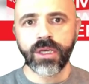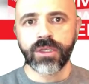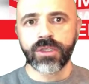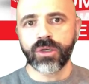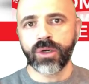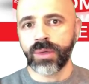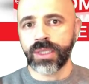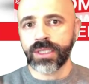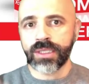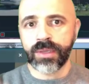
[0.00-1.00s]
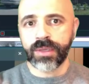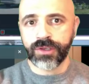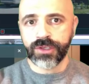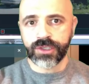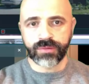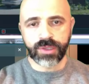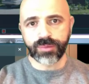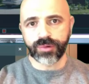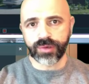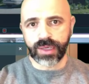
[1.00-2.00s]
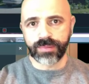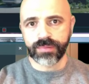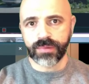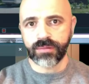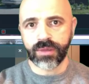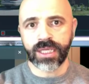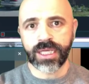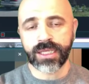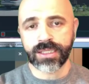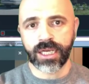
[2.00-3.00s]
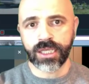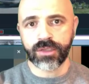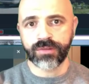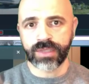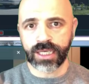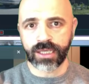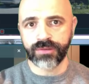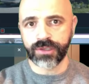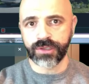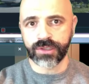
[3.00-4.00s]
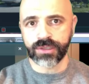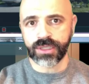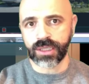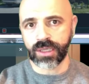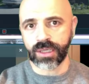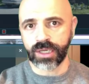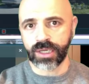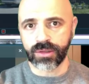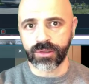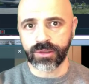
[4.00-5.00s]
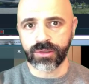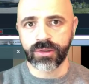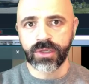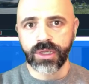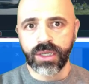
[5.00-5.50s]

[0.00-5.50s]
So what are the main features of this program? Well, it has a lot of technical features that I will not go into.